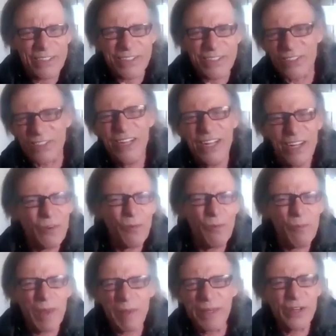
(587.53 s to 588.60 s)
so
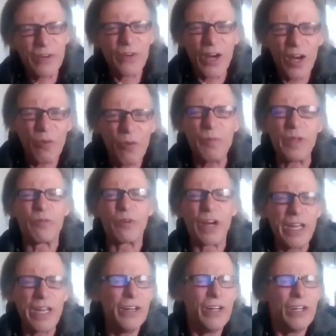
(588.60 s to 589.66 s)
maybe he'll help me,
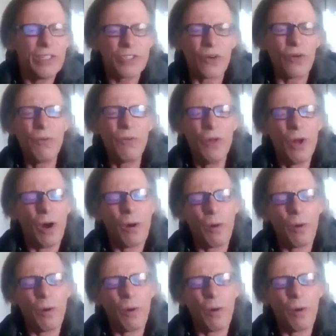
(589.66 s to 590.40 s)
right? So